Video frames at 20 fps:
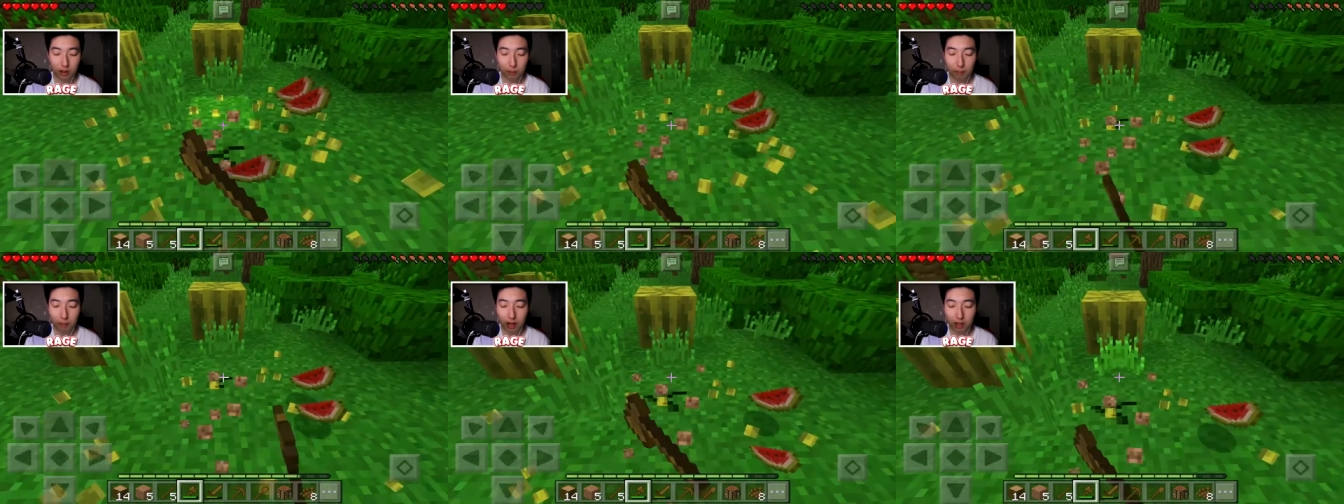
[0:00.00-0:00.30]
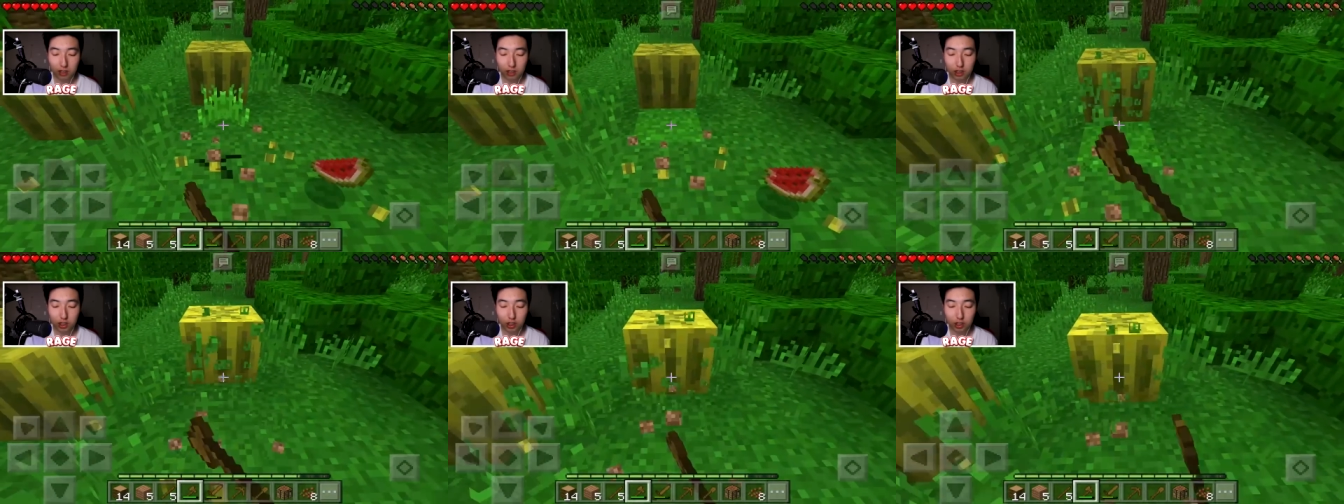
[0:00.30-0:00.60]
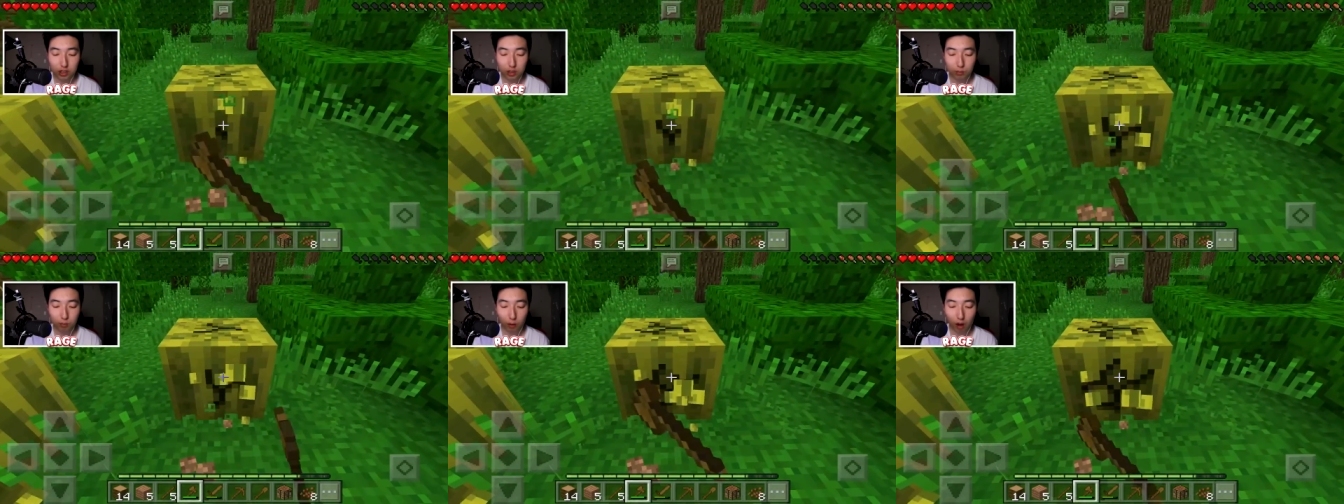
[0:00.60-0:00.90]
the melons
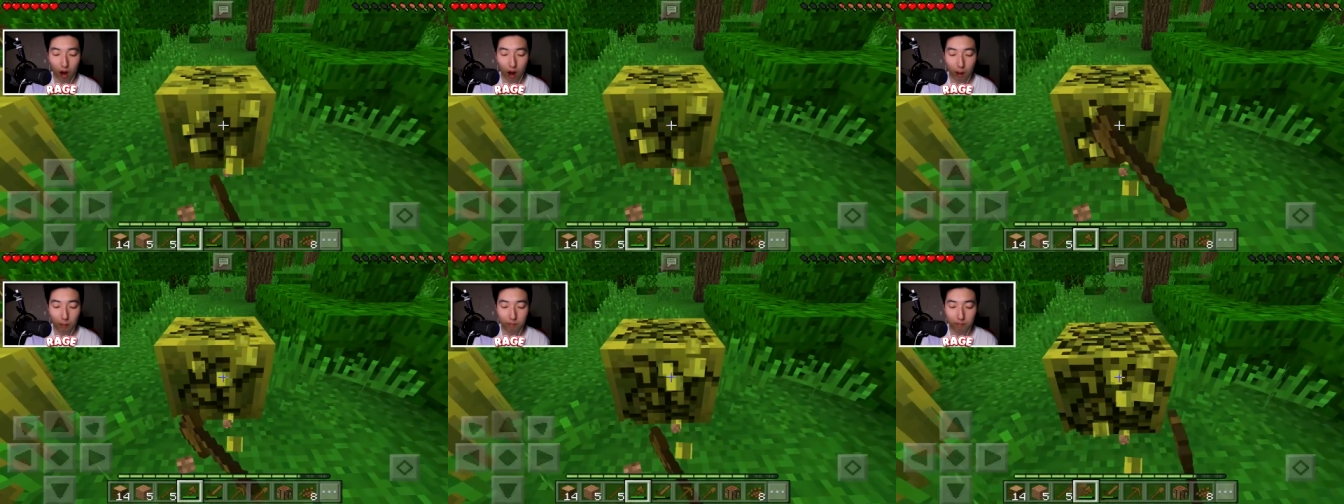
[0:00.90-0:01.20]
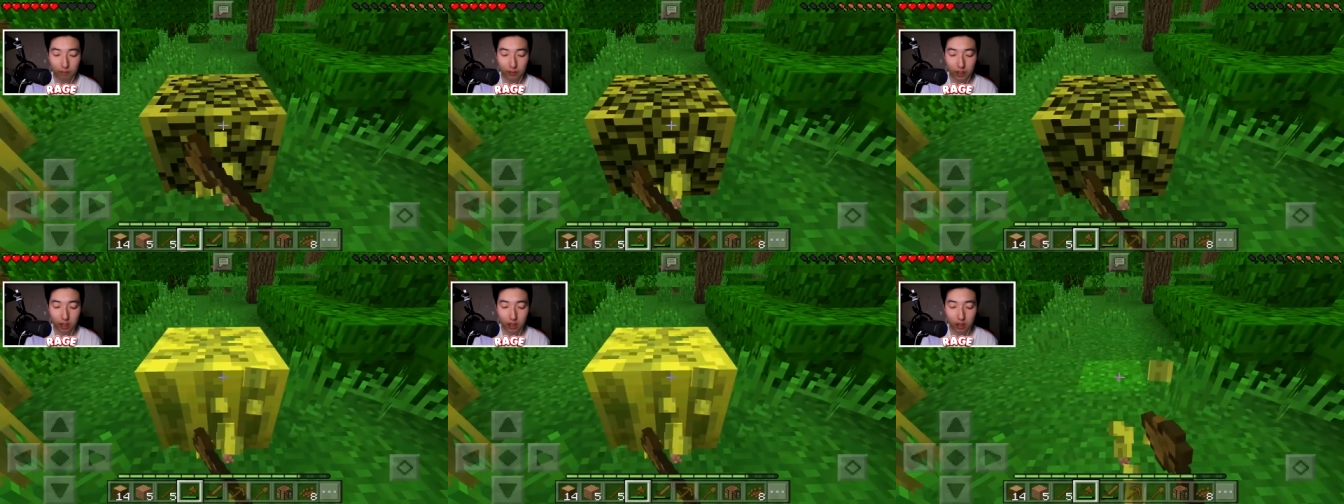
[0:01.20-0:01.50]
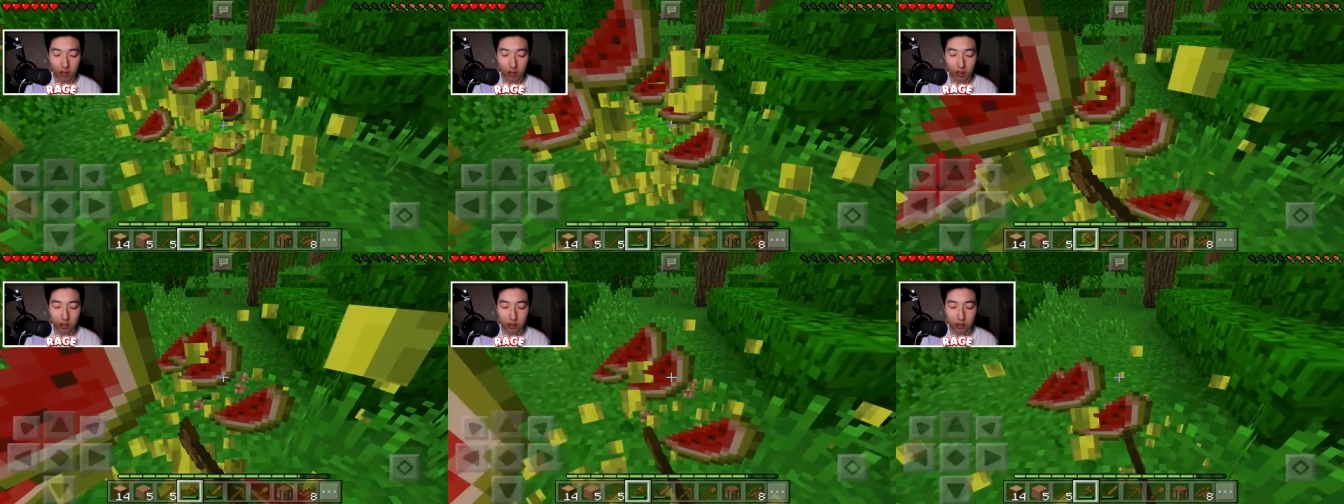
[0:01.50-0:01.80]
just pop.
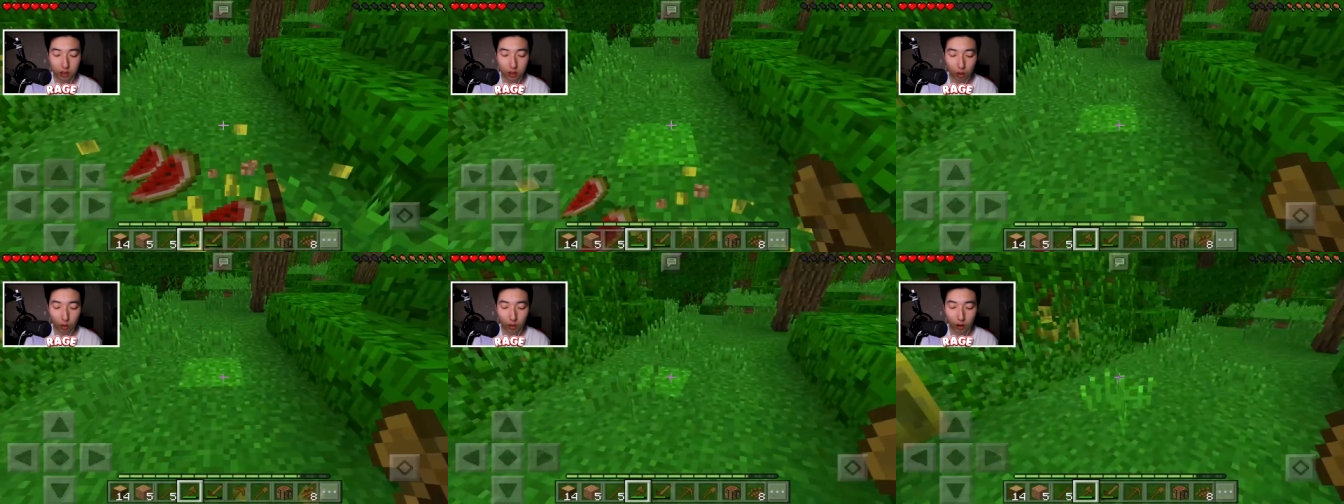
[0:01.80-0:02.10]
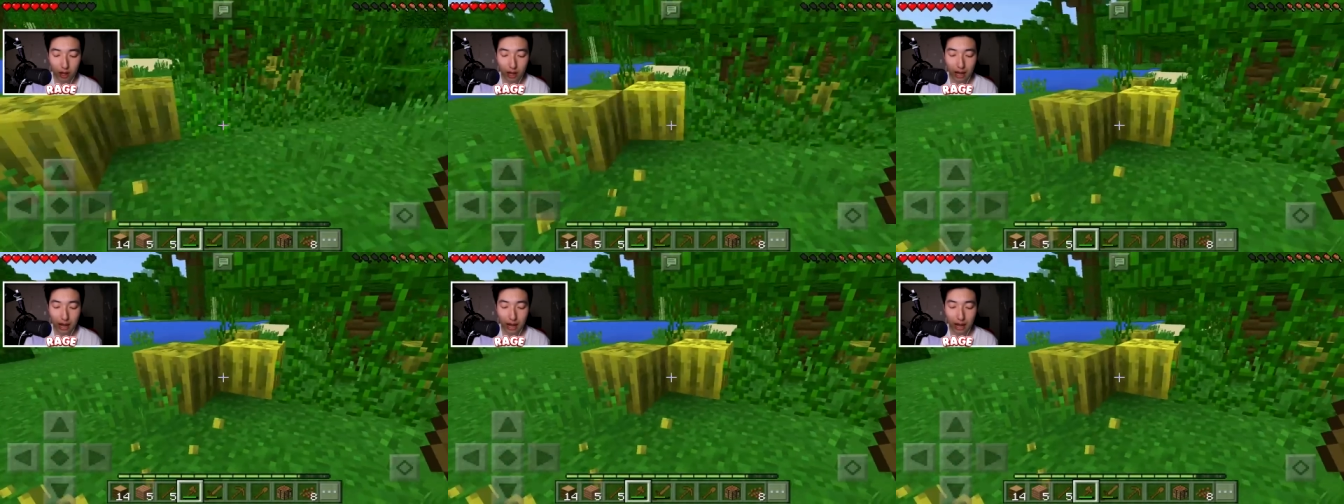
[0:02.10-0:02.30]
So